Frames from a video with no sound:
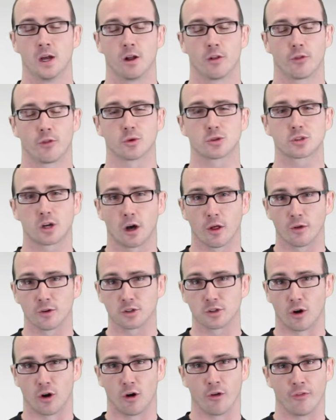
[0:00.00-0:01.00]
Those colors
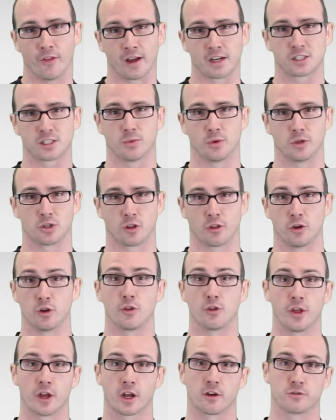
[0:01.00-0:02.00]
are all next to each other. You
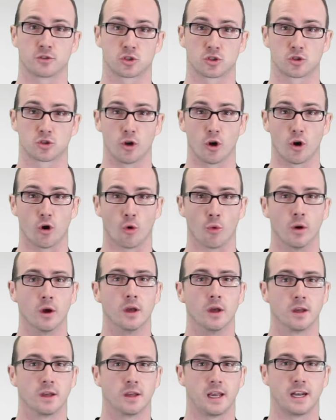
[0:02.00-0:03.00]
think of snow
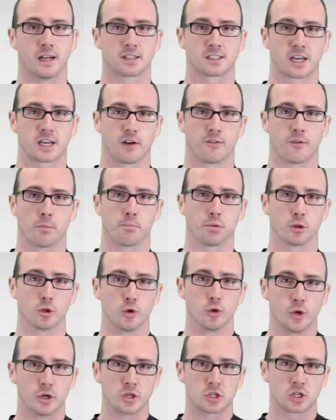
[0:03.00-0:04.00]
and it's kind of a
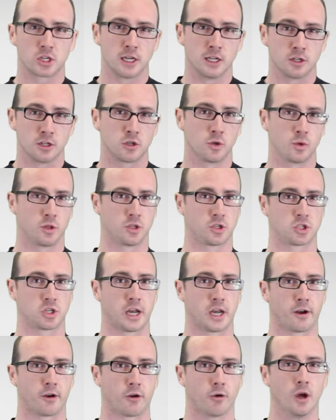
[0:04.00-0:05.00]
bluish tint to it, the
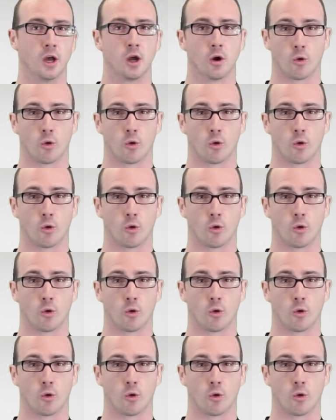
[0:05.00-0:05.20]
shadow,